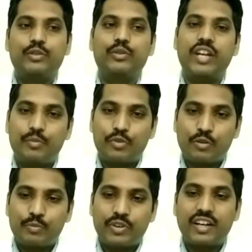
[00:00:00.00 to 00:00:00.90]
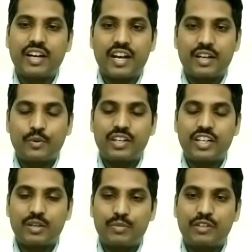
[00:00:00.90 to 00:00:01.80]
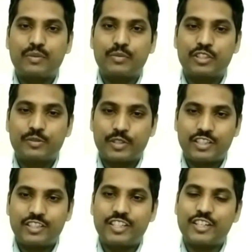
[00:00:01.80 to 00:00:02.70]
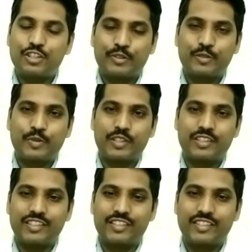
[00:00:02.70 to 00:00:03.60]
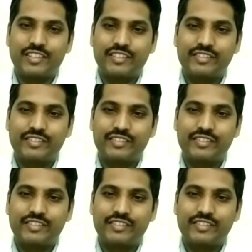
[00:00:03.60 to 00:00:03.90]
to get proper and adequate treatment from a specialist and super specialist.